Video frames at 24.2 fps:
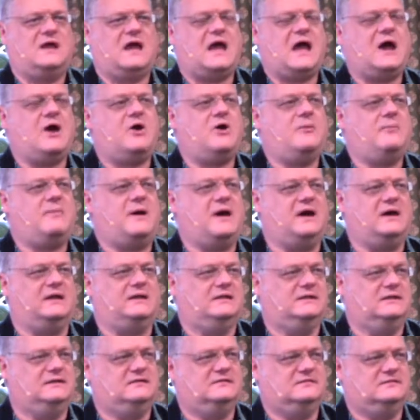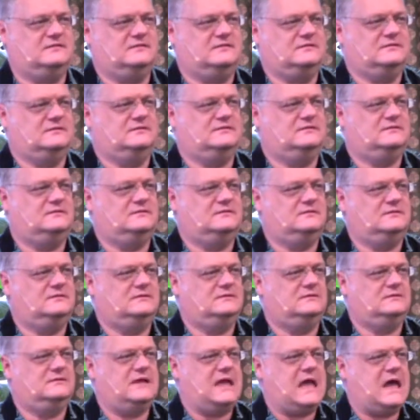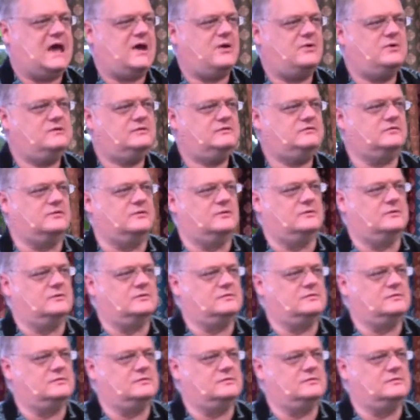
our bodies, our souls.